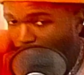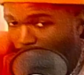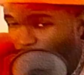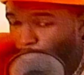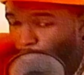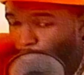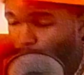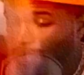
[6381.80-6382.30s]

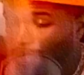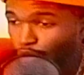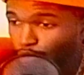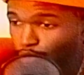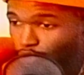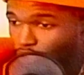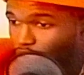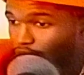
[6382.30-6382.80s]

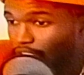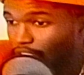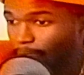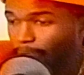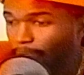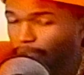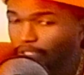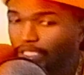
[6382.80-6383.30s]
produced
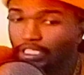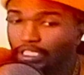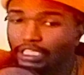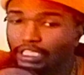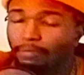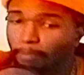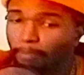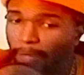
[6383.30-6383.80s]
completely
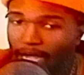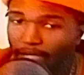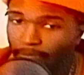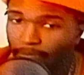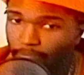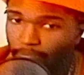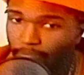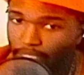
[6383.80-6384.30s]
by
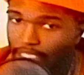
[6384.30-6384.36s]
me.